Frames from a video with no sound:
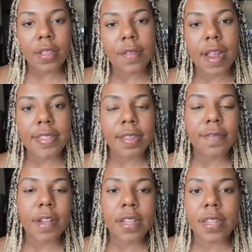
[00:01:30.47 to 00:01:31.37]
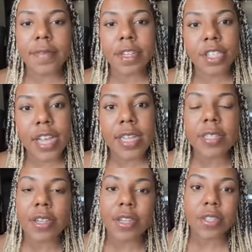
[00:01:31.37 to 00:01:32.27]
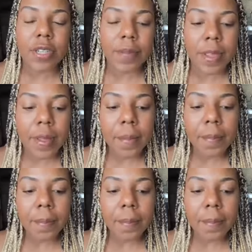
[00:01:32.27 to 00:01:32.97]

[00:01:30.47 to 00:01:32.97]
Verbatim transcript: the rising and falling of your chest or your stomach.